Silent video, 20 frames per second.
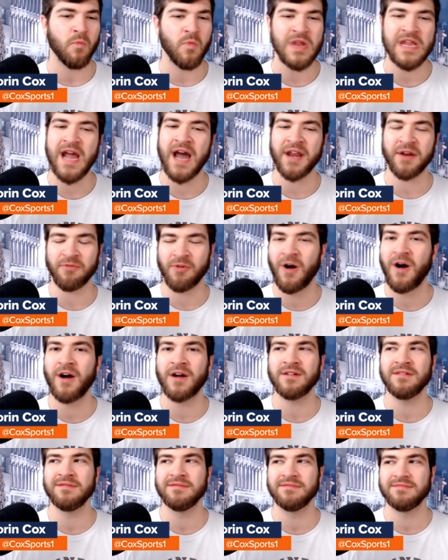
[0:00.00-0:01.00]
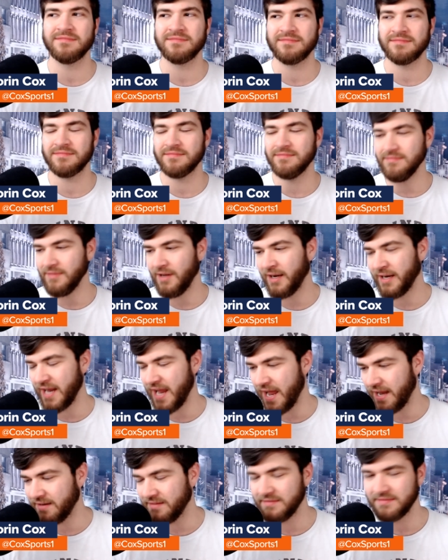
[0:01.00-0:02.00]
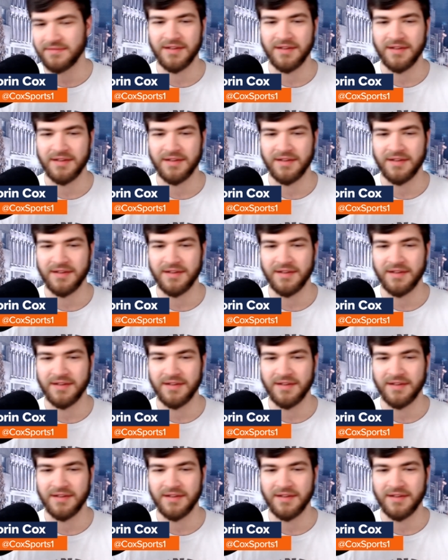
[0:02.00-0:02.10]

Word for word: we got it wrong again